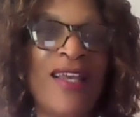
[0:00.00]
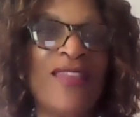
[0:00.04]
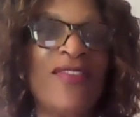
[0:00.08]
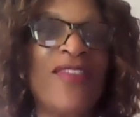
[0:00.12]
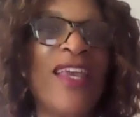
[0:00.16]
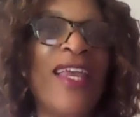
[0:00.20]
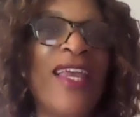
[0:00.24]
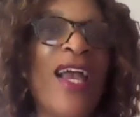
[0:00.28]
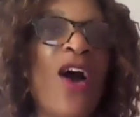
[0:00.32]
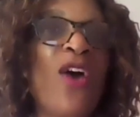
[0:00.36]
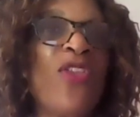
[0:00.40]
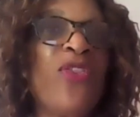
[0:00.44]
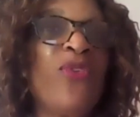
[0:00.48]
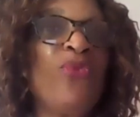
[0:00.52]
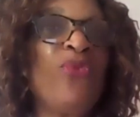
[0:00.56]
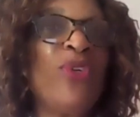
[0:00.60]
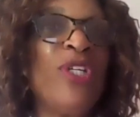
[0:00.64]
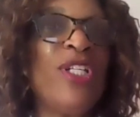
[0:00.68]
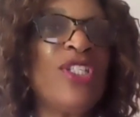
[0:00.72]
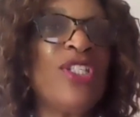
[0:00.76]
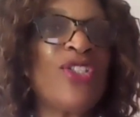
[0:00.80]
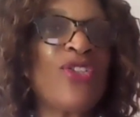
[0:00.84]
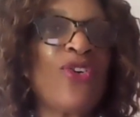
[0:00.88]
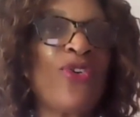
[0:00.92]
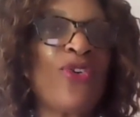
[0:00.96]
The Health
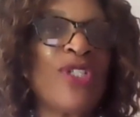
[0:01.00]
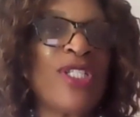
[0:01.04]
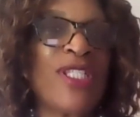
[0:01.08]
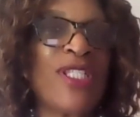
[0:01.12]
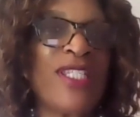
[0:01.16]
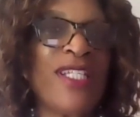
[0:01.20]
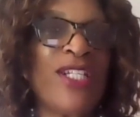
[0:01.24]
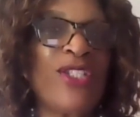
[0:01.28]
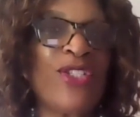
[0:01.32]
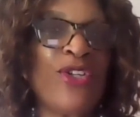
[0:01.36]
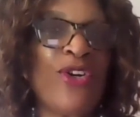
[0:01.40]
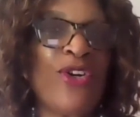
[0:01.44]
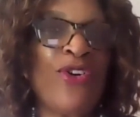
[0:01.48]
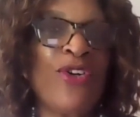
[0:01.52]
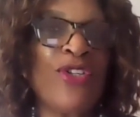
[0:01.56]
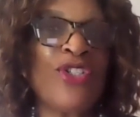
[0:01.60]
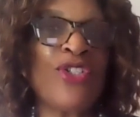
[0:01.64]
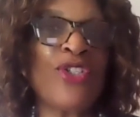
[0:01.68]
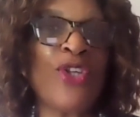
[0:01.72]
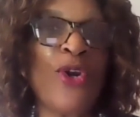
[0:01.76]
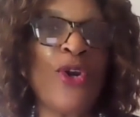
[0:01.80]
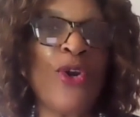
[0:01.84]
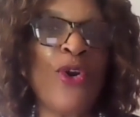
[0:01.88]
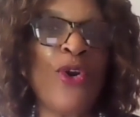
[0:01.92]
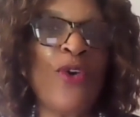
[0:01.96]
Resource Center
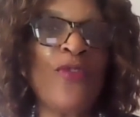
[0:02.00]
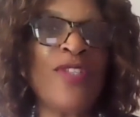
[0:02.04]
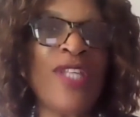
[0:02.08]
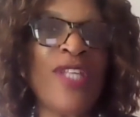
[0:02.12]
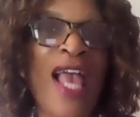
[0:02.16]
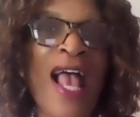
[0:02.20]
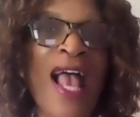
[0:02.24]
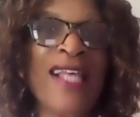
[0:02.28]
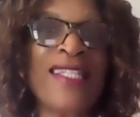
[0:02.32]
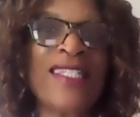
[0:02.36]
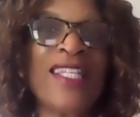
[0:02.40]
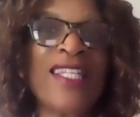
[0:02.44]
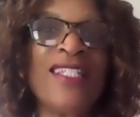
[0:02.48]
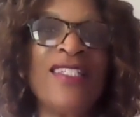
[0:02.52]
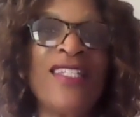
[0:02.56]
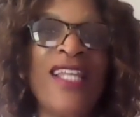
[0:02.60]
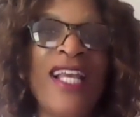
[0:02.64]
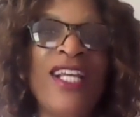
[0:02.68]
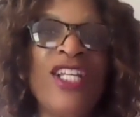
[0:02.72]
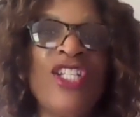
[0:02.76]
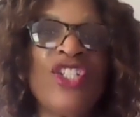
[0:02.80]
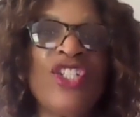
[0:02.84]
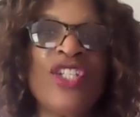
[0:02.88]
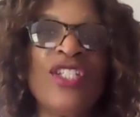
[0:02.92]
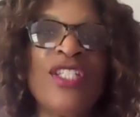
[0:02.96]
serves as the
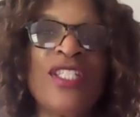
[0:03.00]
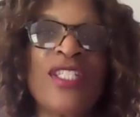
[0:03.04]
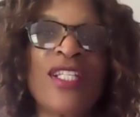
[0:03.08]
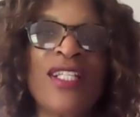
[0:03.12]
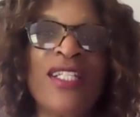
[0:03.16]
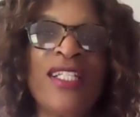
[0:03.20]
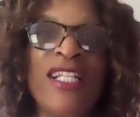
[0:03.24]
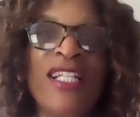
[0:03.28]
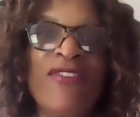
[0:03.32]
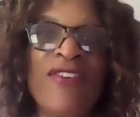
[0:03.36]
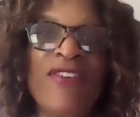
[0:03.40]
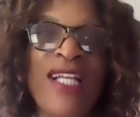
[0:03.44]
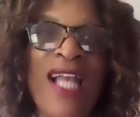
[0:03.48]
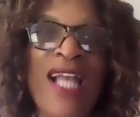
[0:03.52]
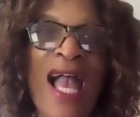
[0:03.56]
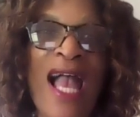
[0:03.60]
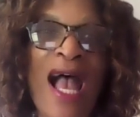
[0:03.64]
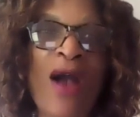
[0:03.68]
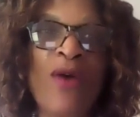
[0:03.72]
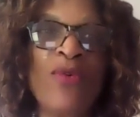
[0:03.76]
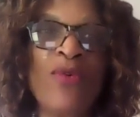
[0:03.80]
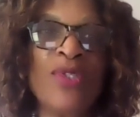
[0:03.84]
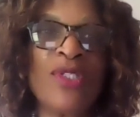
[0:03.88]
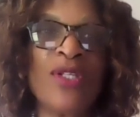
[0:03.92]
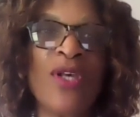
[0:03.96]
nation's
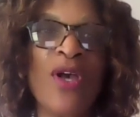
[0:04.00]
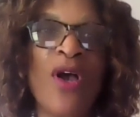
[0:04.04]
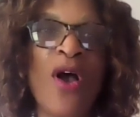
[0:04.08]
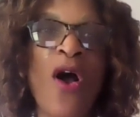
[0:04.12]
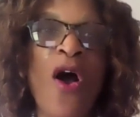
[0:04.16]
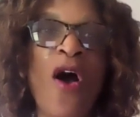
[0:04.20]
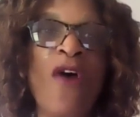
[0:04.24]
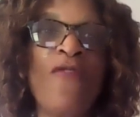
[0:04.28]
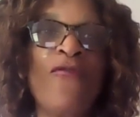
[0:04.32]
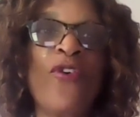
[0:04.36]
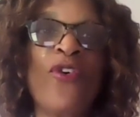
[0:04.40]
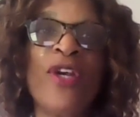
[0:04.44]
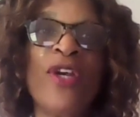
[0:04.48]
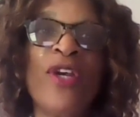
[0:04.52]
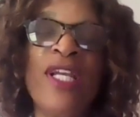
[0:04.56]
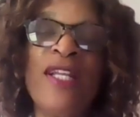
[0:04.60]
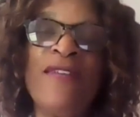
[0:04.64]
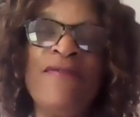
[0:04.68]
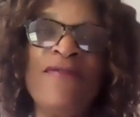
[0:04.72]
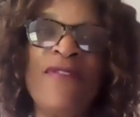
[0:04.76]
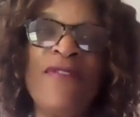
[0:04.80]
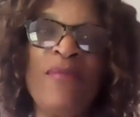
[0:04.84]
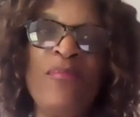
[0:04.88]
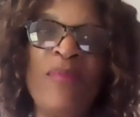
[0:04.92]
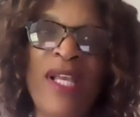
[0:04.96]
clearinghouse for
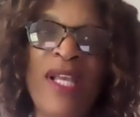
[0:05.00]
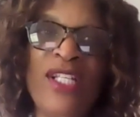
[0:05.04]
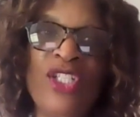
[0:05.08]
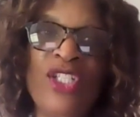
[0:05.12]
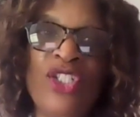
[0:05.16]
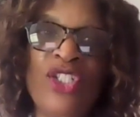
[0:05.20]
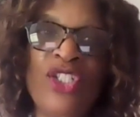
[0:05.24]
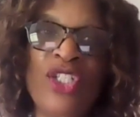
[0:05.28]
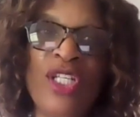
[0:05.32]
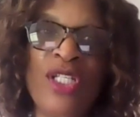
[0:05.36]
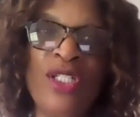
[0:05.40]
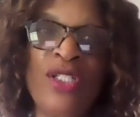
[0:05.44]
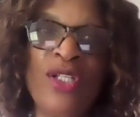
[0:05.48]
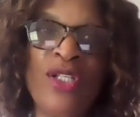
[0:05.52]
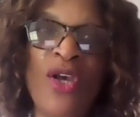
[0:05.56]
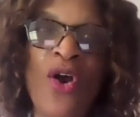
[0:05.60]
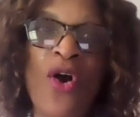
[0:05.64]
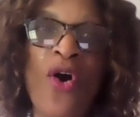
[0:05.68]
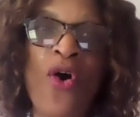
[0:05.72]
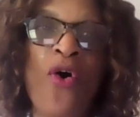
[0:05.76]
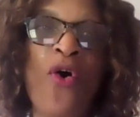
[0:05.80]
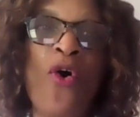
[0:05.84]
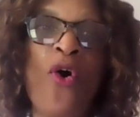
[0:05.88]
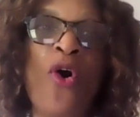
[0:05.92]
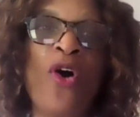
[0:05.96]
information
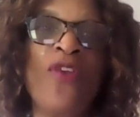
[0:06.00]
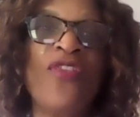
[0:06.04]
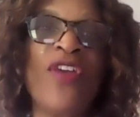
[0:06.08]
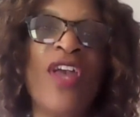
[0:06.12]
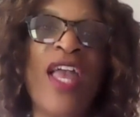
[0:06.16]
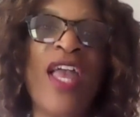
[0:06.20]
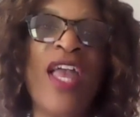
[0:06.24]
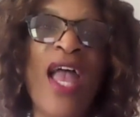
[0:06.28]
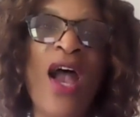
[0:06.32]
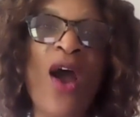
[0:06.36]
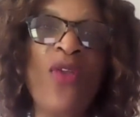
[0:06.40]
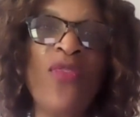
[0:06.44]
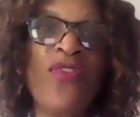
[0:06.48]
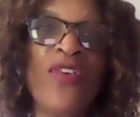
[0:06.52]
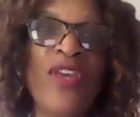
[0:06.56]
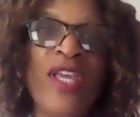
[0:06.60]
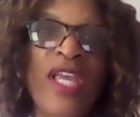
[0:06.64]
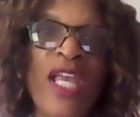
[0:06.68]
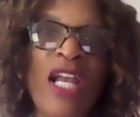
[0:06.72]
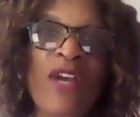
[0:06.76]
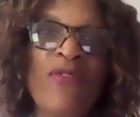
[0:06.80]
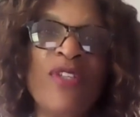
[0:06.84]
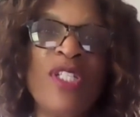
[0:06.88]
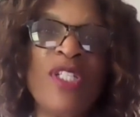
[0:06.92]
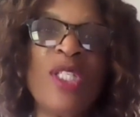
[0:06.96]
on the
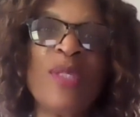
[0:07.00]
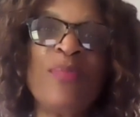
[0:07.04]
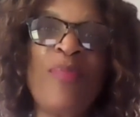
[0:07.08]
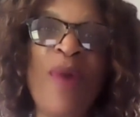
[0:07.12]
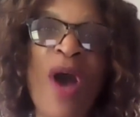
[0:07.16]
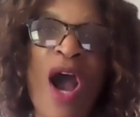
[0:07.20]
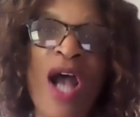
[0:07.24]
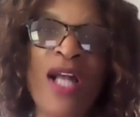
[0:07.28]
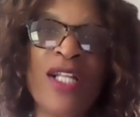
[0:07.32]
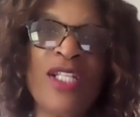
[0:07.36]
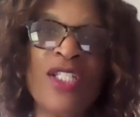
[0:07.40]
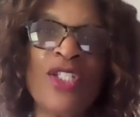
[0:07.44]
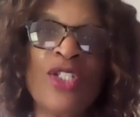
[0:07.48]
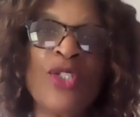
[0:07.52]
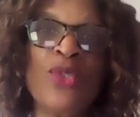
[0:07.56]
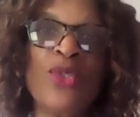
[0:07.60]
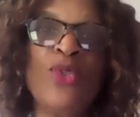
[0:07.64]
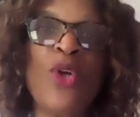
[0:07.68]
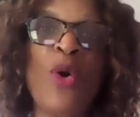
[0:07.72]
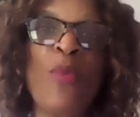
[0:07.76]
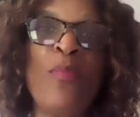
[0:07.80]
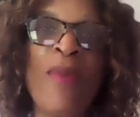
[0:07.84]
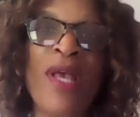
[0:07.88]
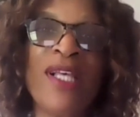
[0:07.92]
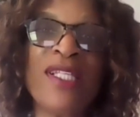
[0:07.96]
healthcare response to
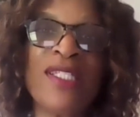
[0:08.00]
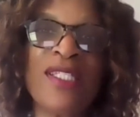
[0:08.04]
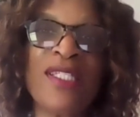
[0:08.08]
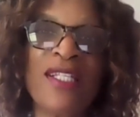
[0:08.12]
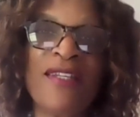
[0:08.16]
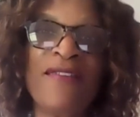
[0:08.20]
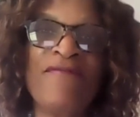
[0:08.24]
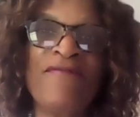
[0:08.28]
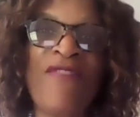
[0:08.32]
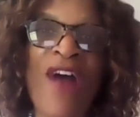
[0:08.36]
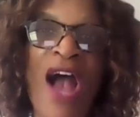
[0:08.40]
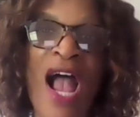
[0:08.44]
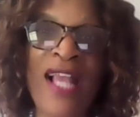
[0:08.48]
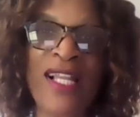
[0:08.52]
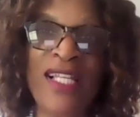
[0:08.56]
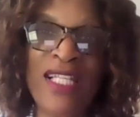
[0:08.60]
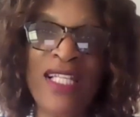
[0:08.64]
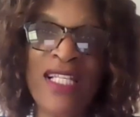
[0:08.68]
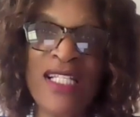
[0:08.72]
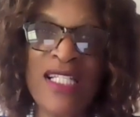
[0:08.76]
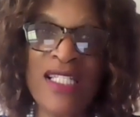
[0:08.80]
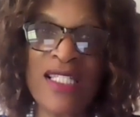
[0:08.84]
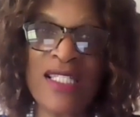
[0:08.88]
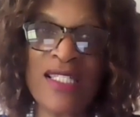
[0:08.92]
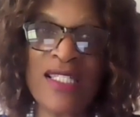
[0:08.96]
domestic
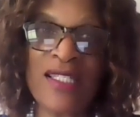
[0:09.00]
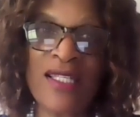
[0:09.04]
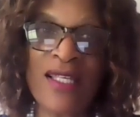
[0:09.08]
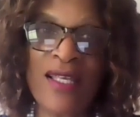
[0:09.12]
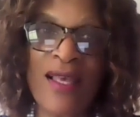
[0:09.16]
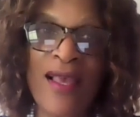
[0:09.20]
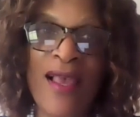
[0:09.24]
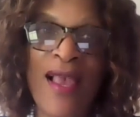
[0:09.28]
violence